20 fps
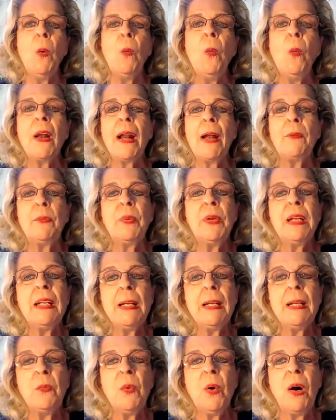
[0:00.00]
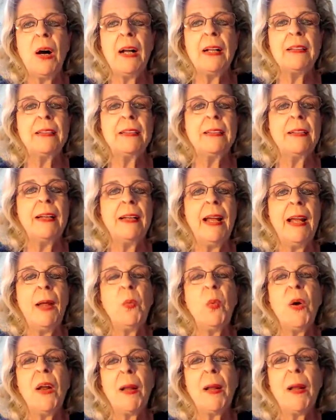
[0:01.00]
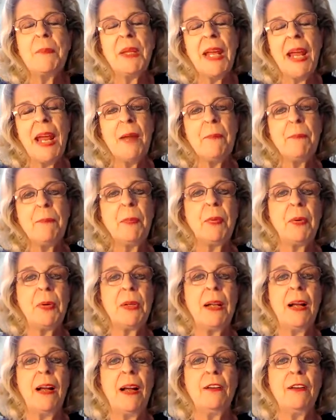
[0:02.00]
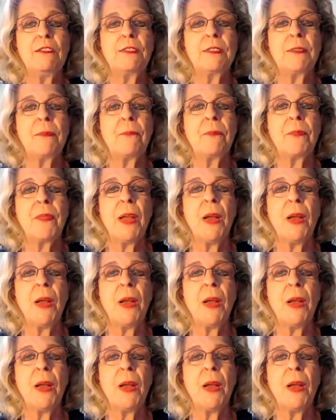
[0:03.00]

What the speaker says: what I really want, and what I'm capable of.